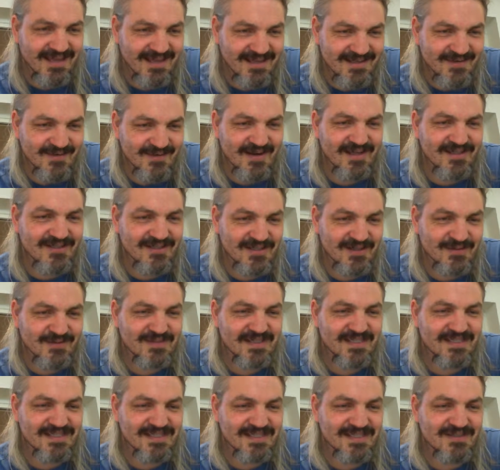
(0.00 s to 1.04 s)
agile
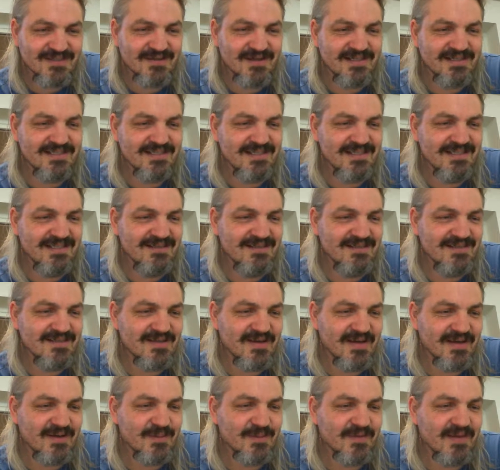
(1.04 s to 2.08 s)
testing strategy
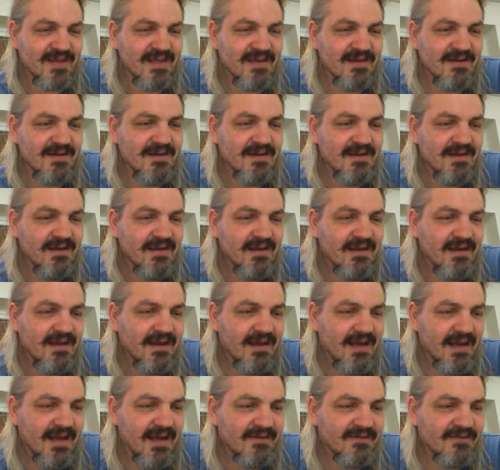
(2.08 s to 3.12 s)
cycles there.
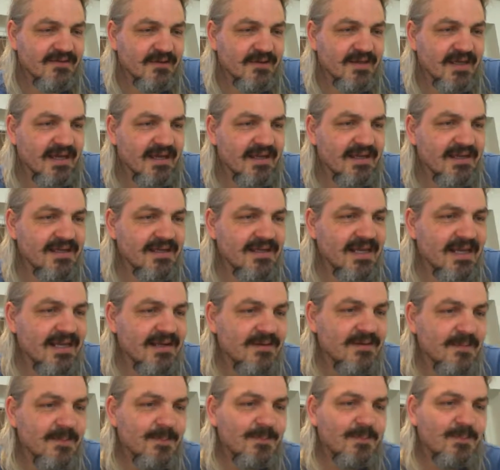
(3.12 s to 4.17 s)
And so yeah,
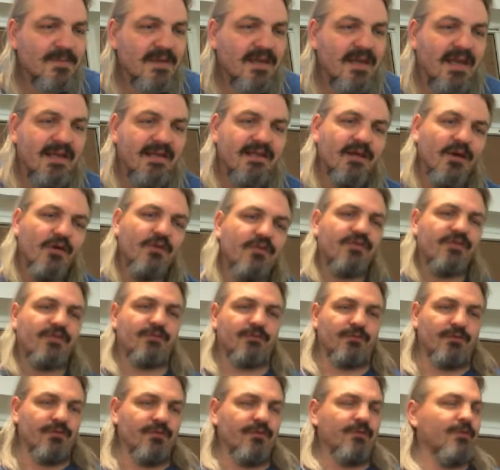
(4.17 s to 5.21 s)
it goes
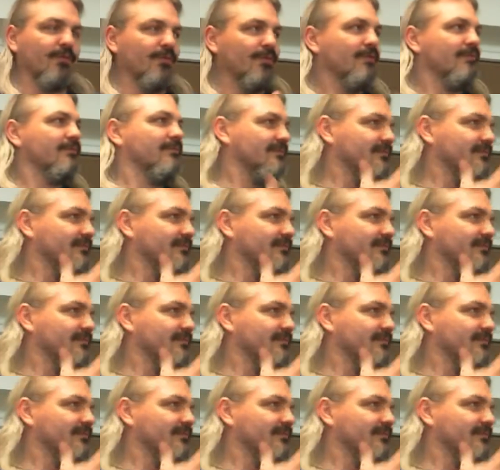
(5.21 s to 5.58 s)
through